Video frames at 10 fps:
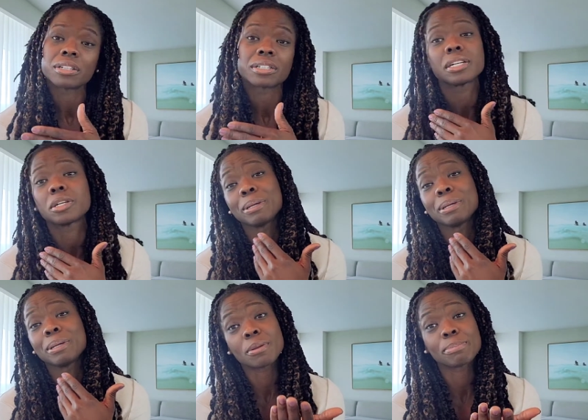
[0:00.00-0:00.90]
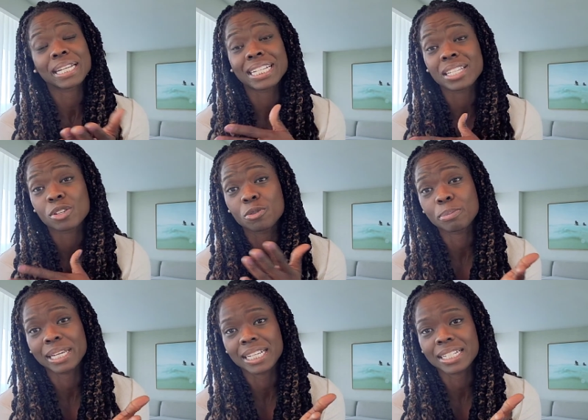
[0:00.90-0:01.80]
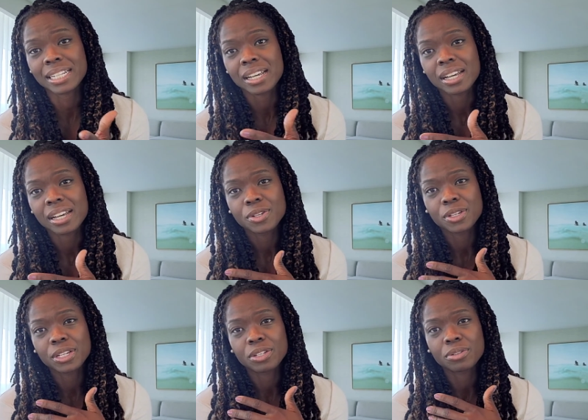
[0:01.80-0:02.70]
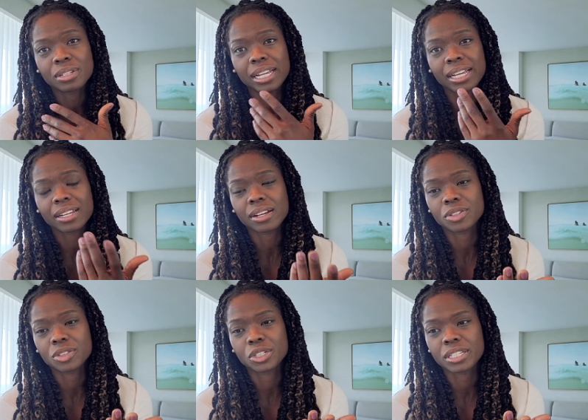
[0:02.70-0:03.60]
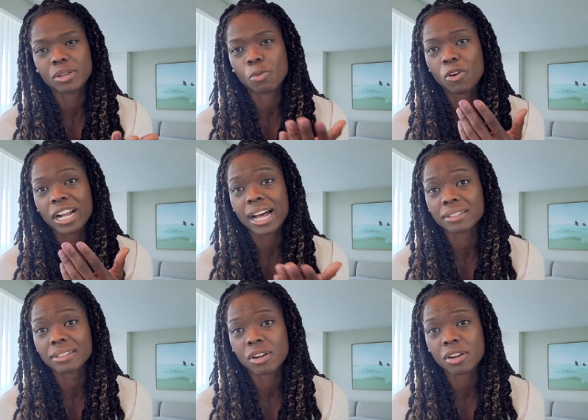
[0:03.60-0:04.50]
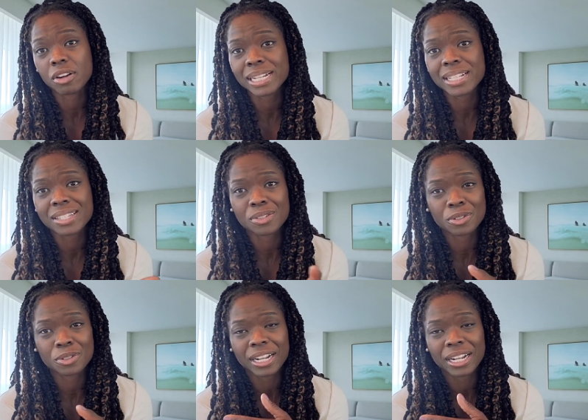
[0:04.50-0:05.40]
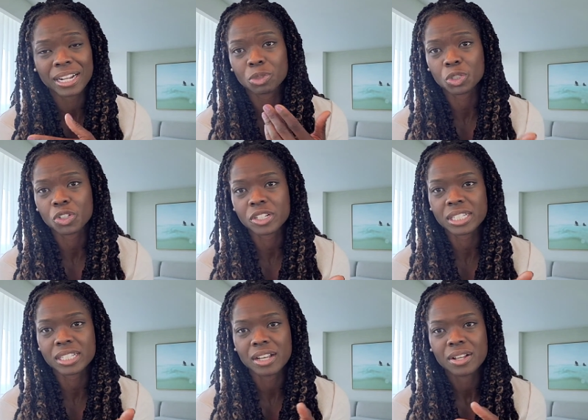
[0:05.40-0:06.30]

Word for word: It could be one piece, two piece. You can do like just workout garments. you can have some shorts.